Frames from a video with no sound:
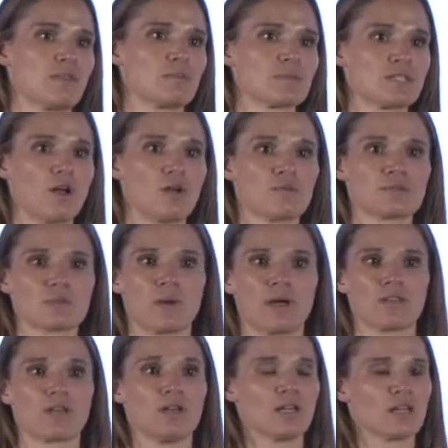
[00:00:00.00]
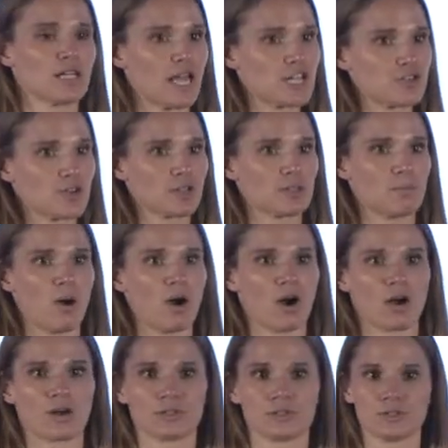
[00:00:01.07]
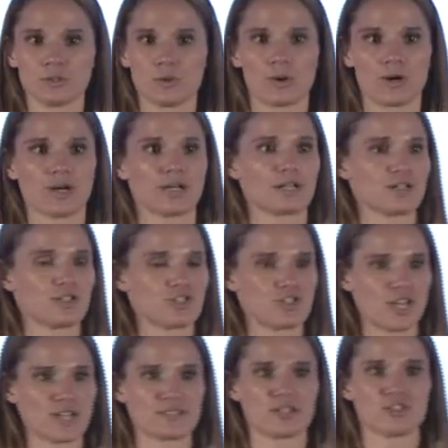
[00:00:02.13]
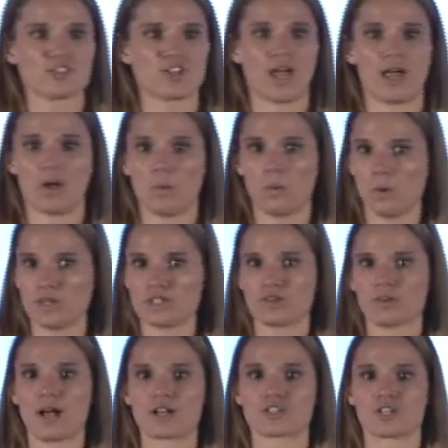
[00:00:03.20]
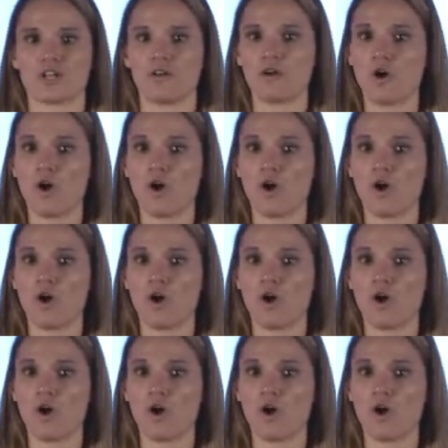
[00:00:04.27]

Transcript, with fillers: themselves with Kendrick Lamar, Lorde, Jessie J, One Direction,